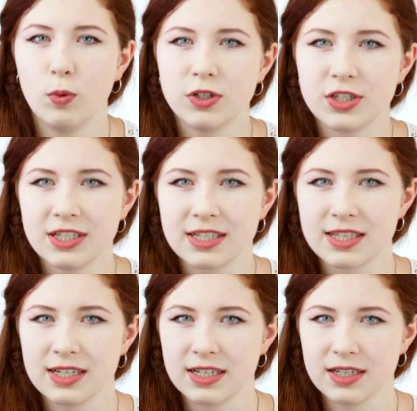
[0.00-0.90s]
which is
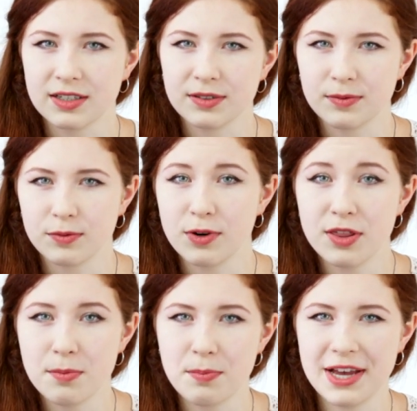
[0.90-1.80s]
the
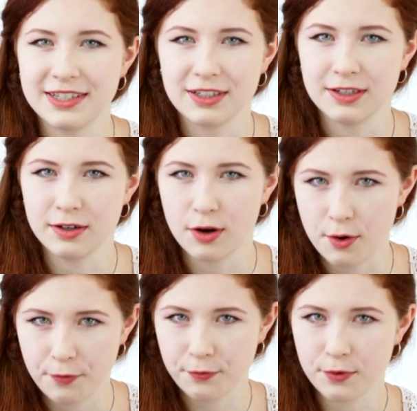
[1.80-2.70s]
rhythm pattern
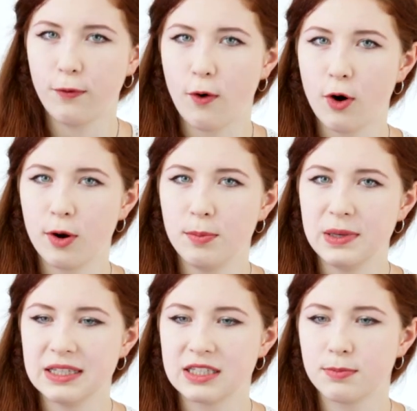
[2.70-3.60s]
of 4
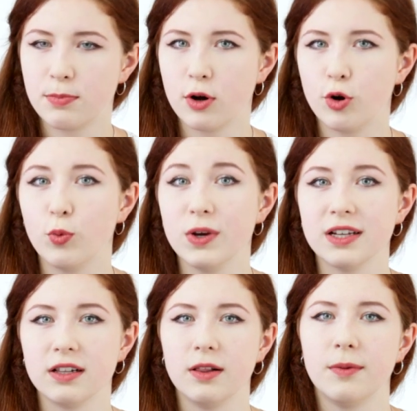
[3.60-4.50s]
beats per
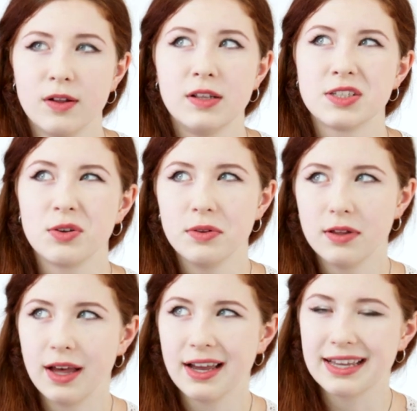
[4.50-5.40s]
wheel. So
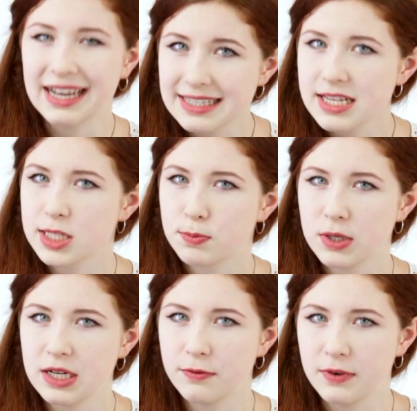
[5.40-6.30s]
I guess that's
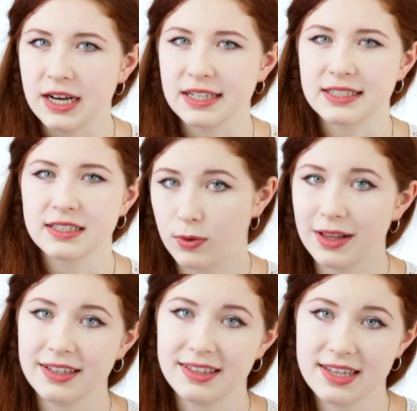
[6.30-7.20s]
pretty fast.
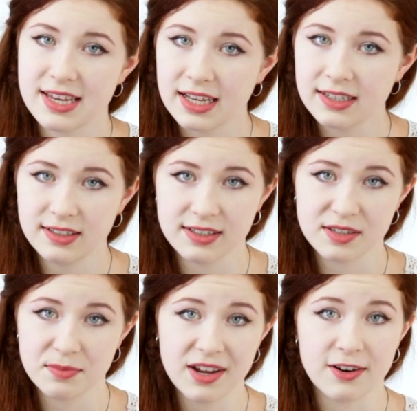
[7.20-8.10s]
Well, in the end it
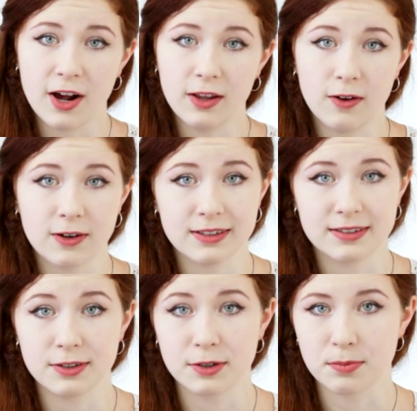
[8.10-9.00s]
doesn't matter how long
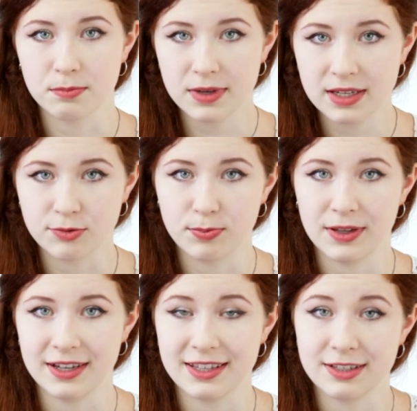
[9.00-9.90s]
it took me to
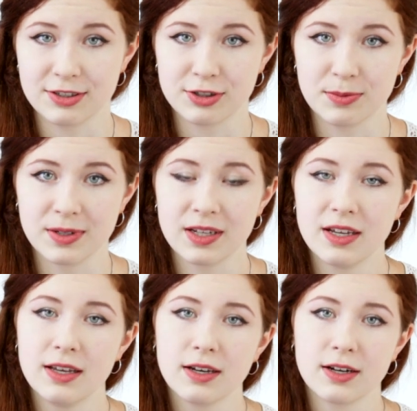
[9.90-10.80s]
play the instrument,
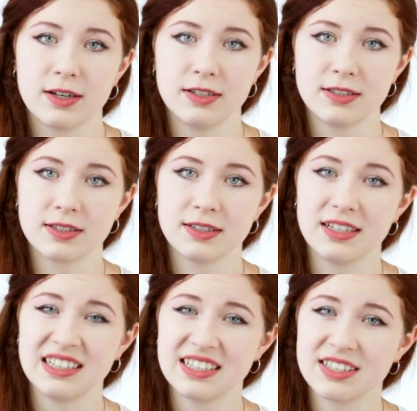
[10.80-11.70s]
because
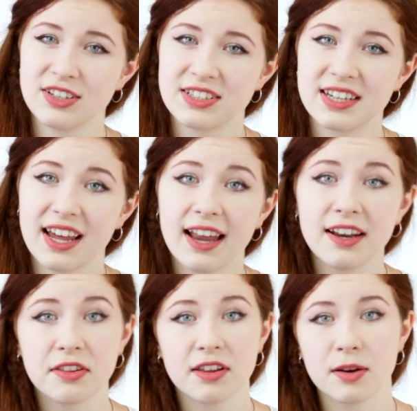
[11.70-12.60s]
that does not say
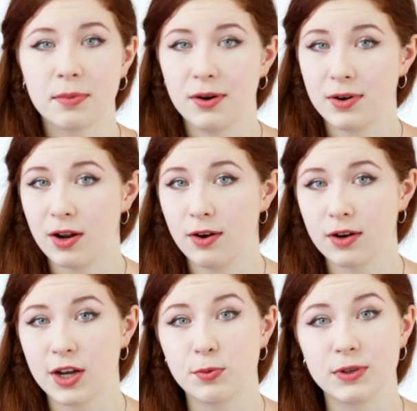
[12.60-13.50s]
anything about how
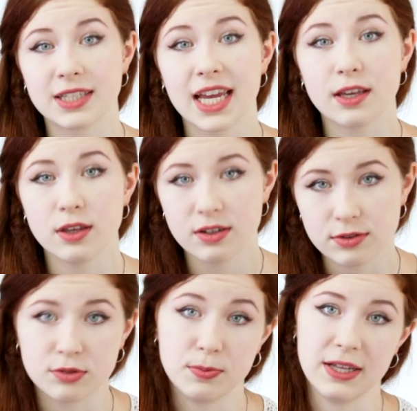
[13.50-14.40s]
long it will take you
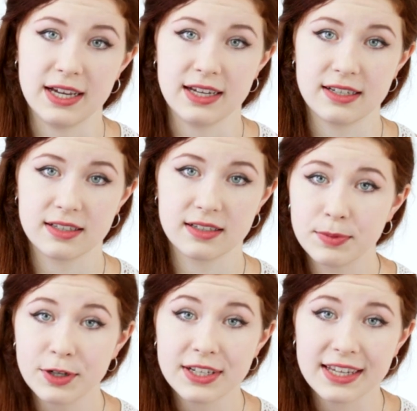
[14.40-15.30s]
to play it.
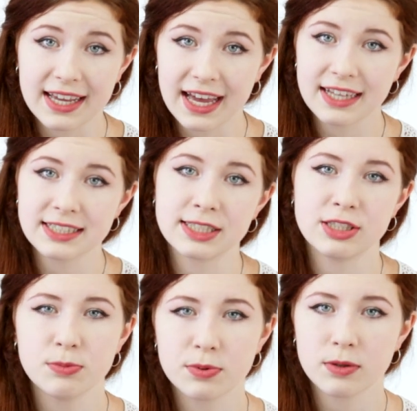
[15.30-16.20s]
But again, it's
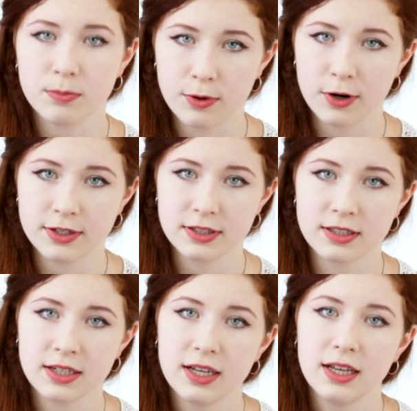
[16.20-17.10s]
super
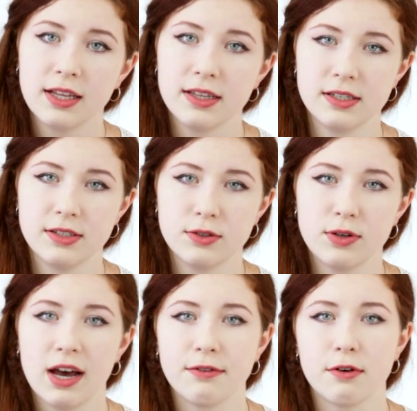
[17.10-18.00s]
important that you
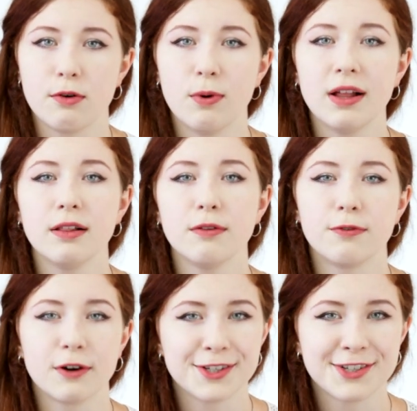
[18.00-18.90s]
have a
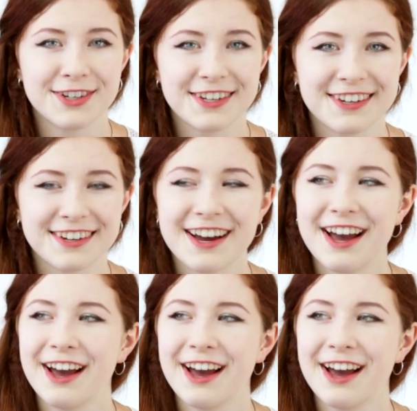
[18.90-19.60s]
well-functioning,